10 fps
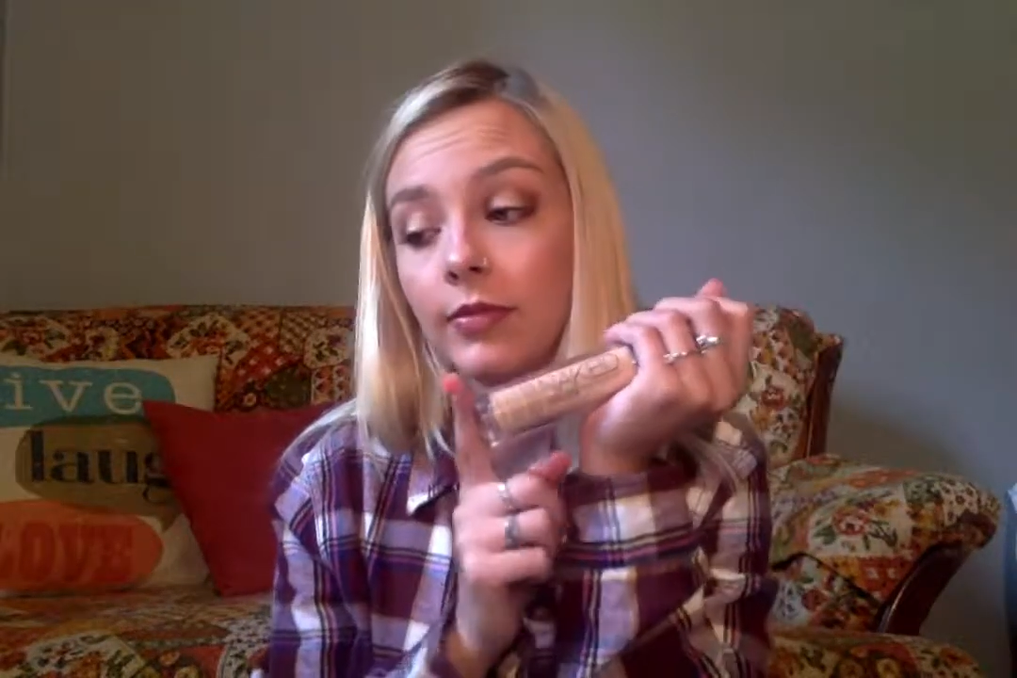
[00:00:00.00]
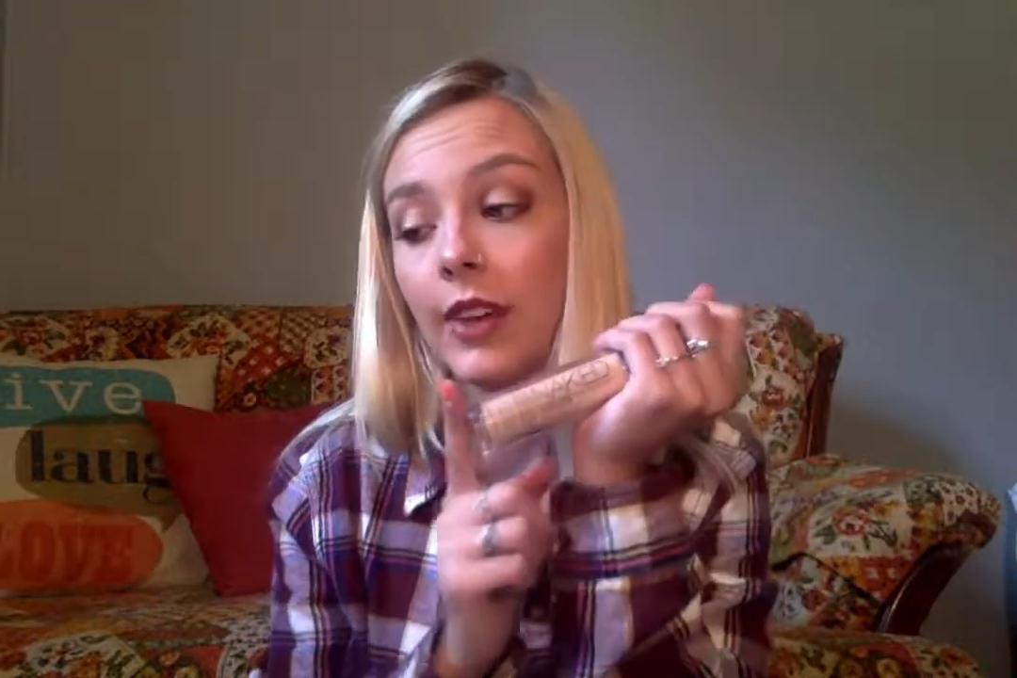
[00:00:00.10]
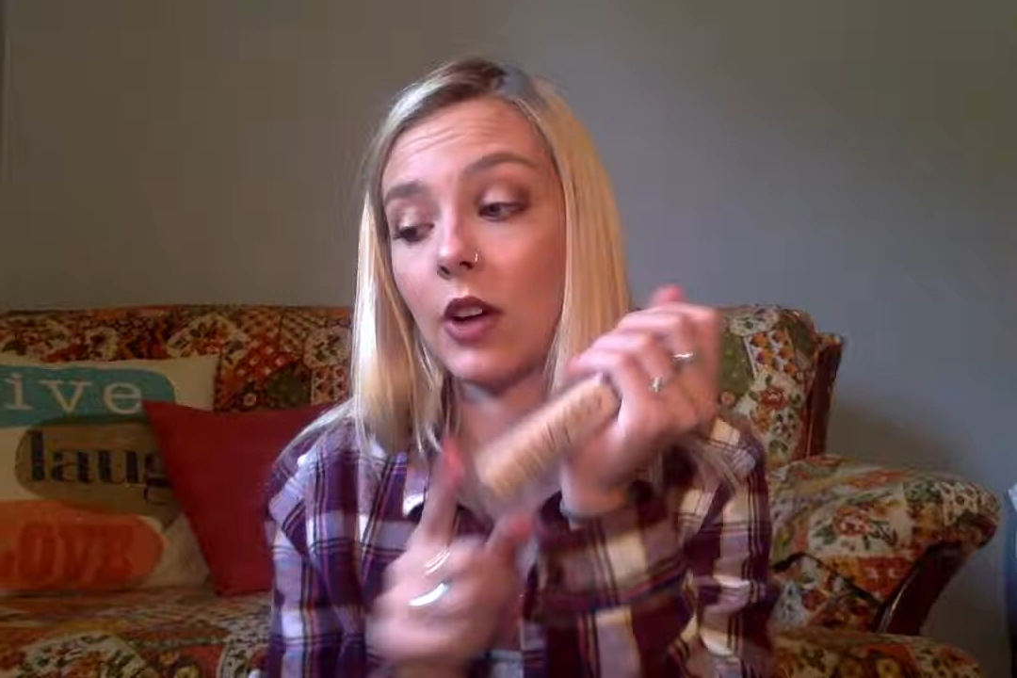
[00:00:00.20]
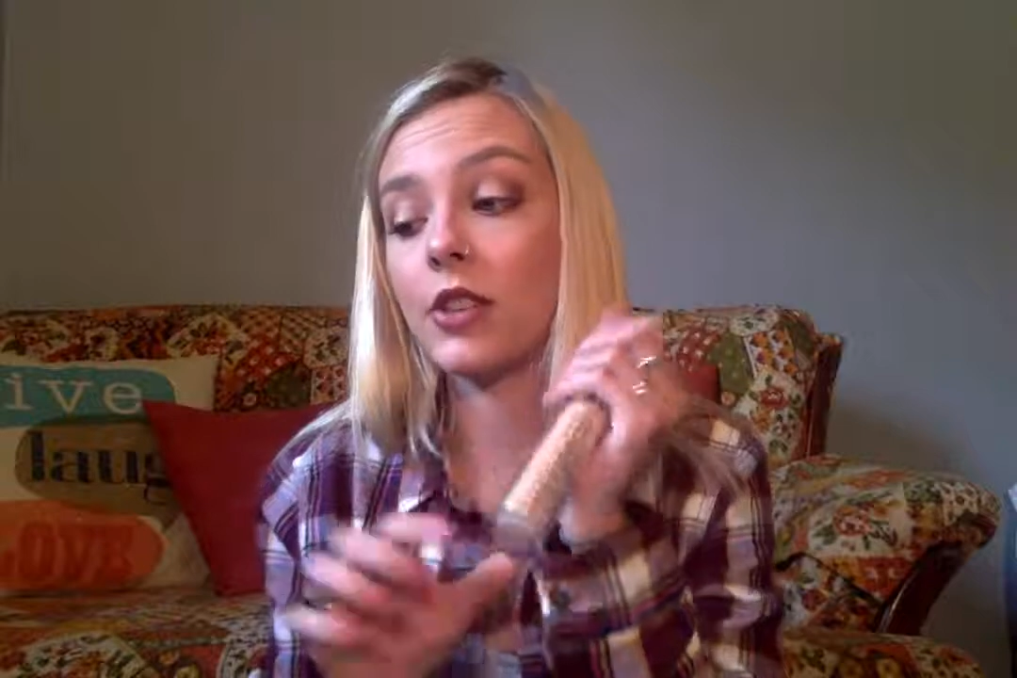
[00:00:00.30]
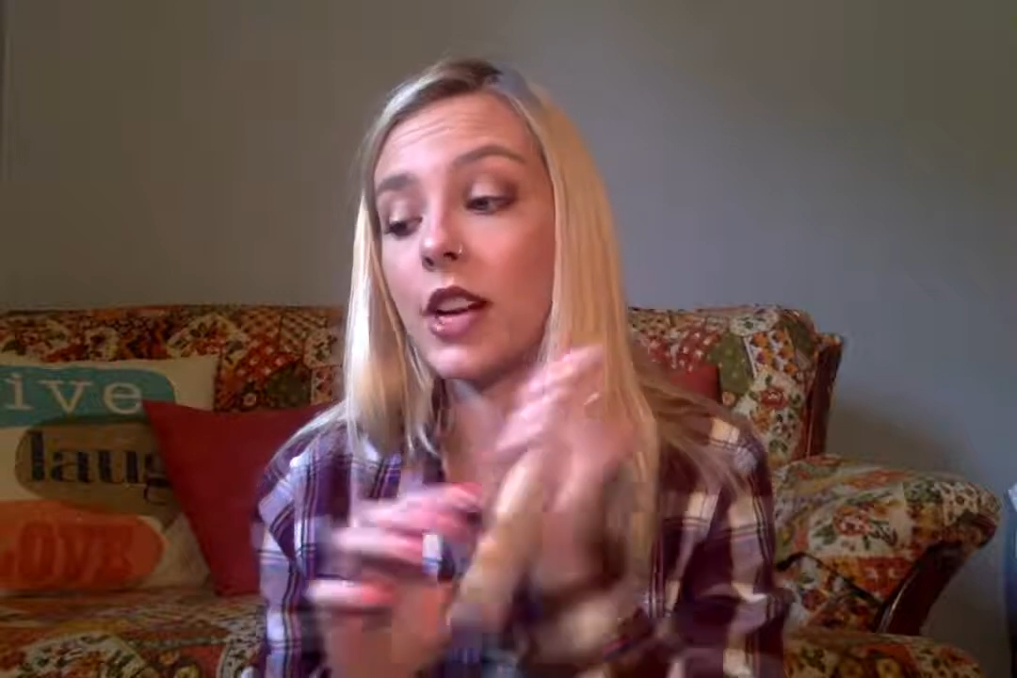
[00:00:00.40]

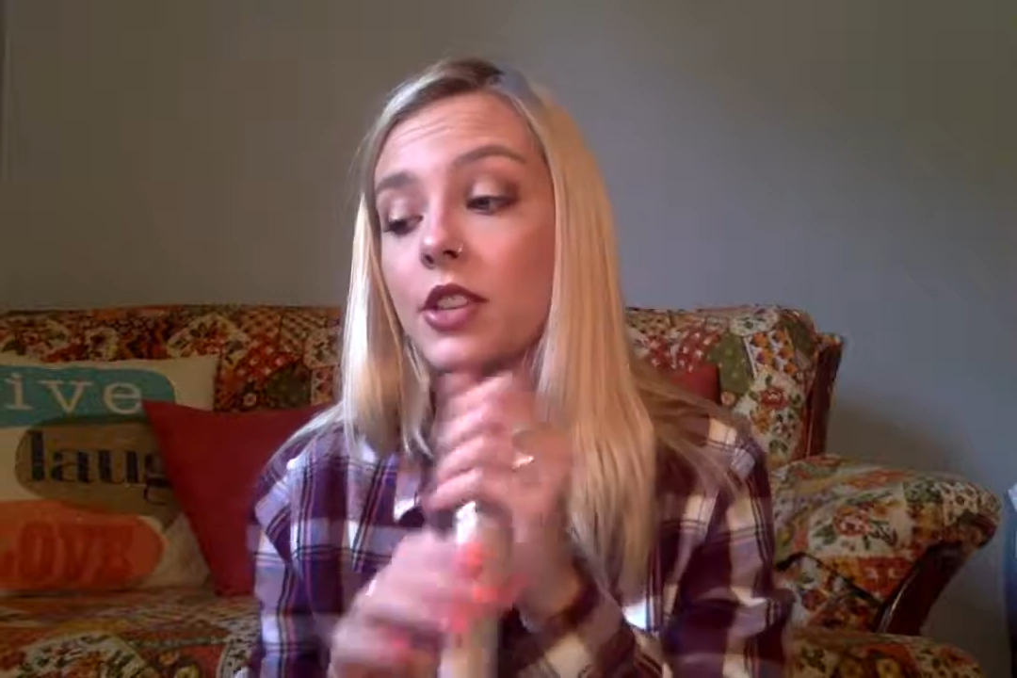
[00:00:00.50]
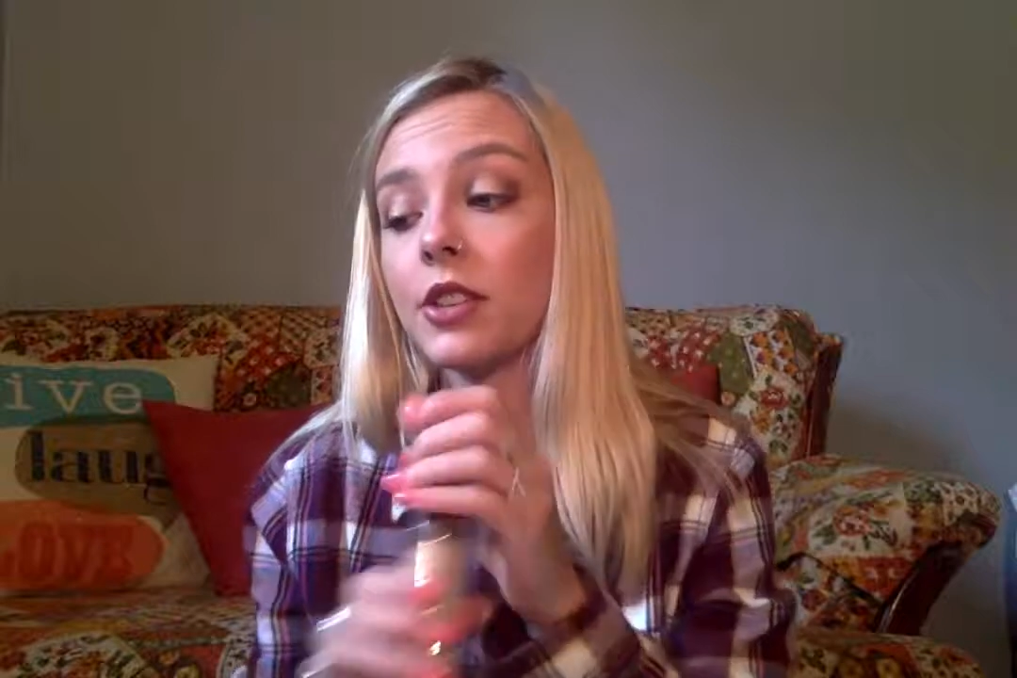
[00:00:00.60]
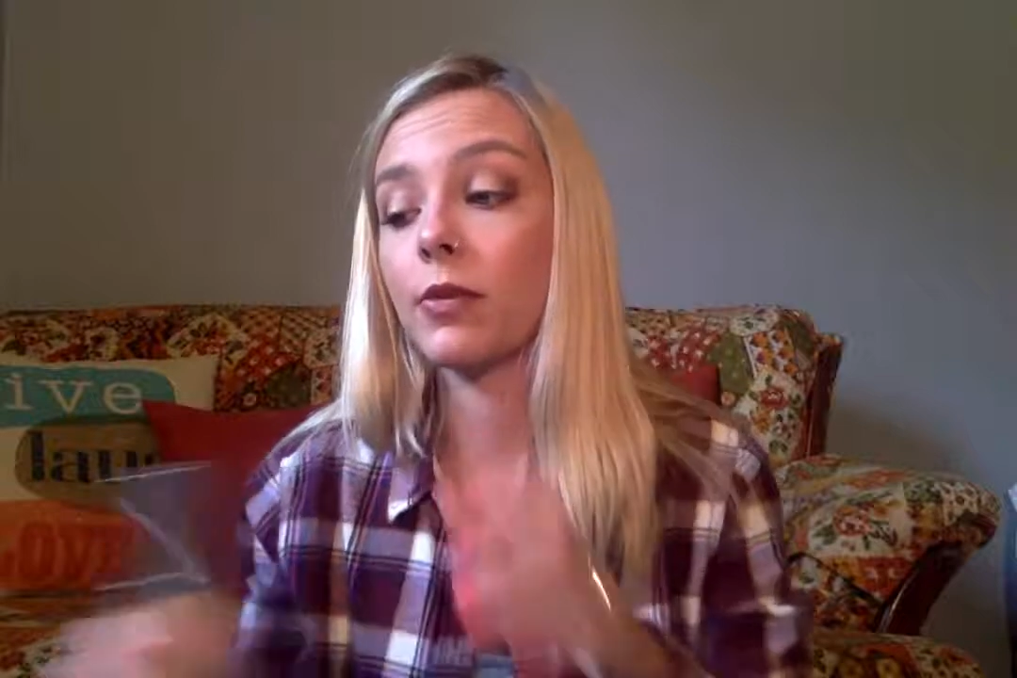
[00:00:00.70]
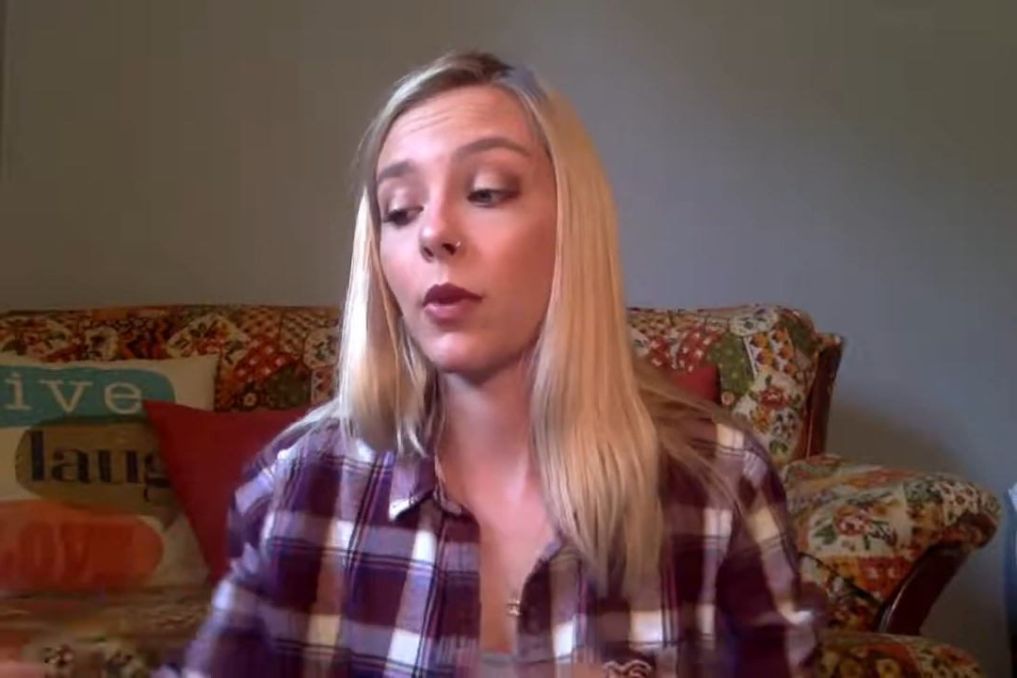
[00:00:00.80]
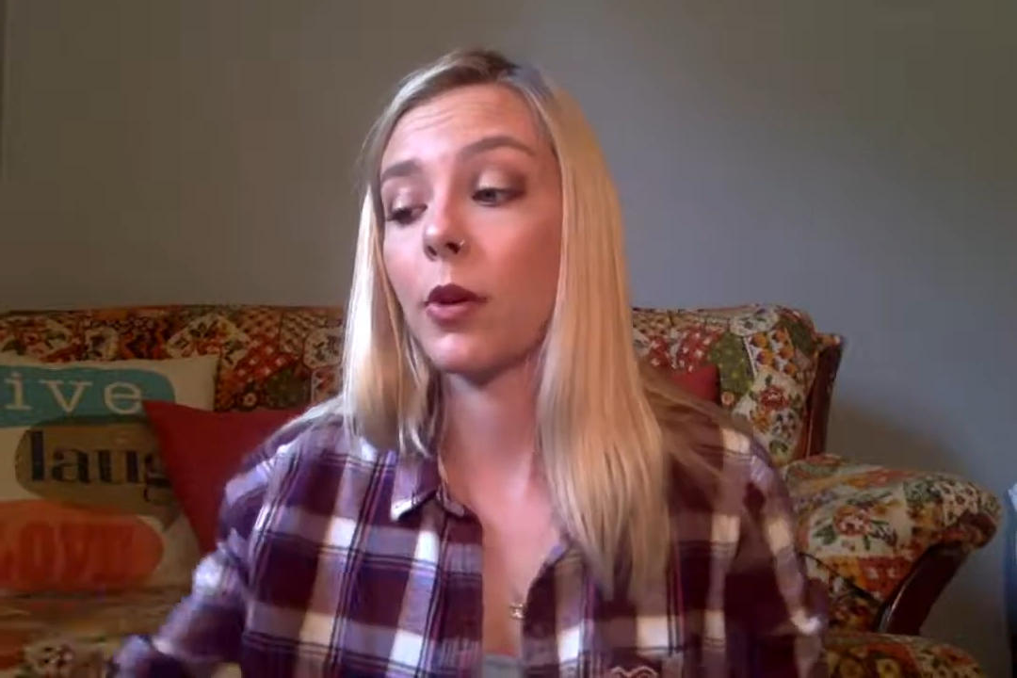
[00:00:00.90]

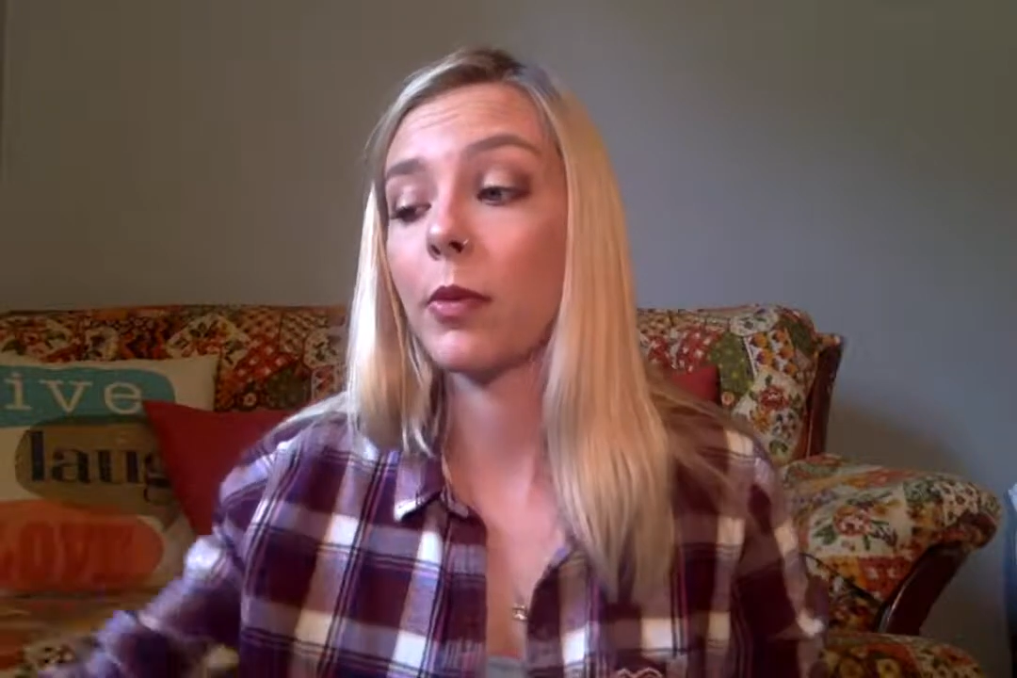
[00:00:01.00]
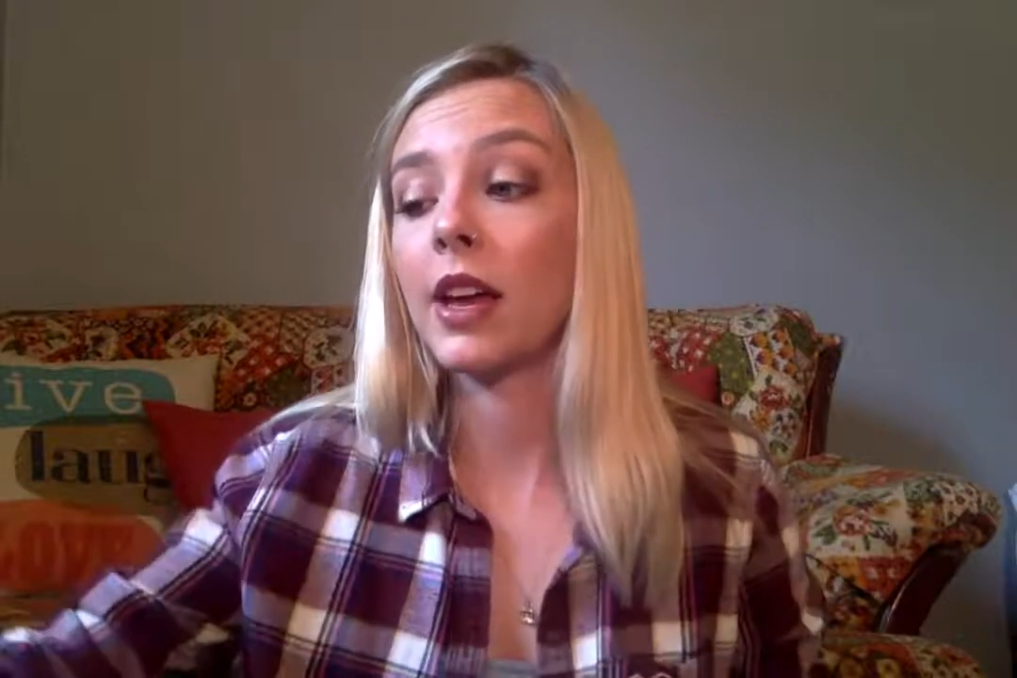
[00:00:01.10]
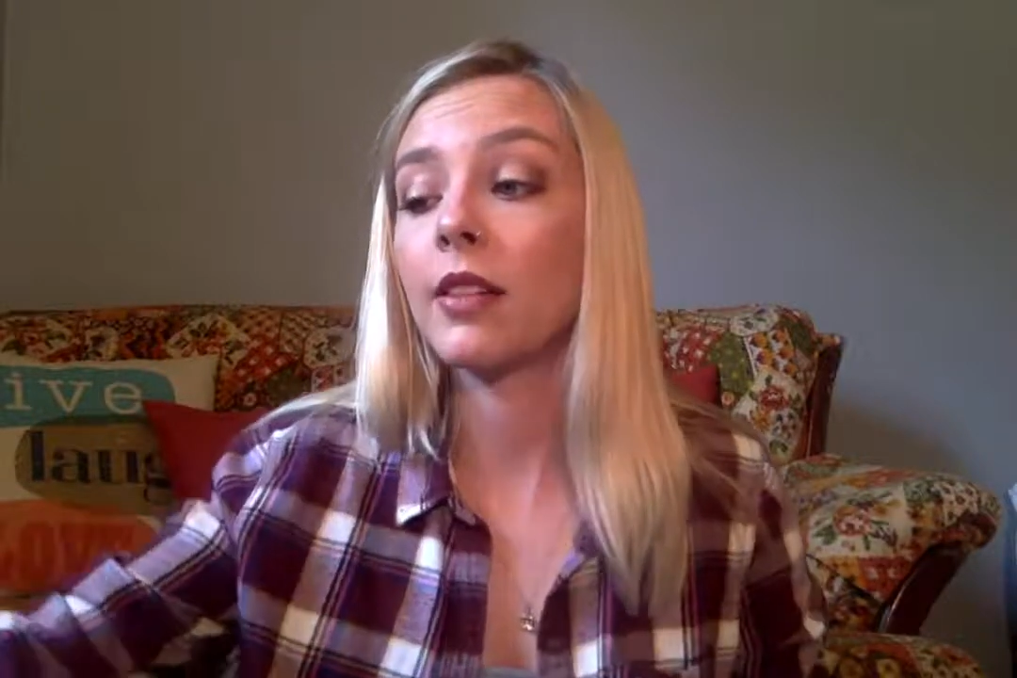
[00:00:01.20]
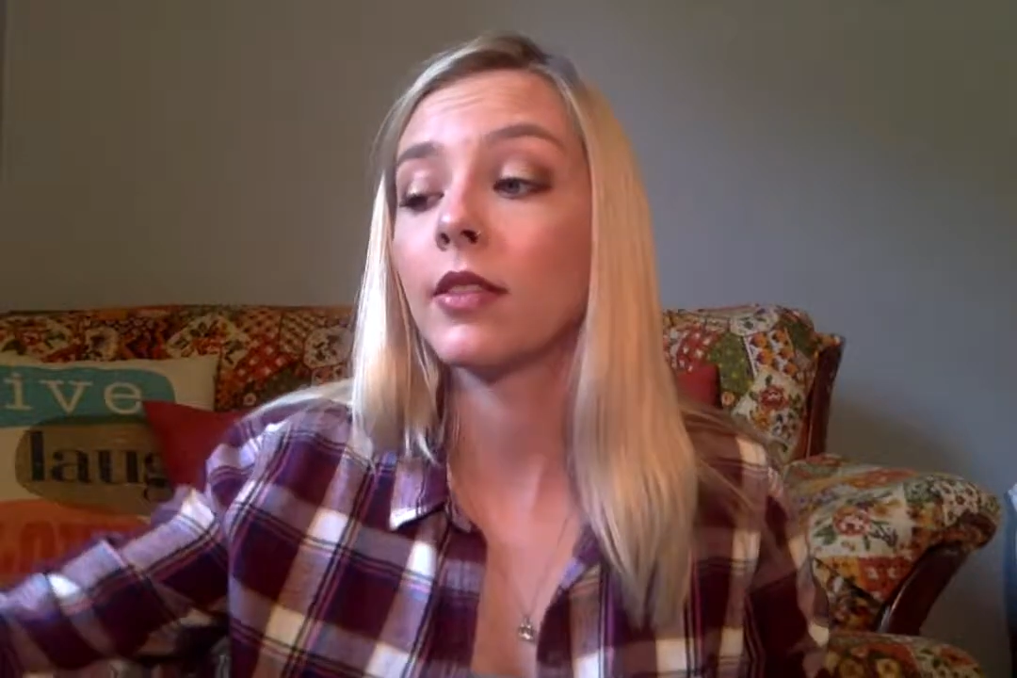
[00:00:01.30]
foundation for me,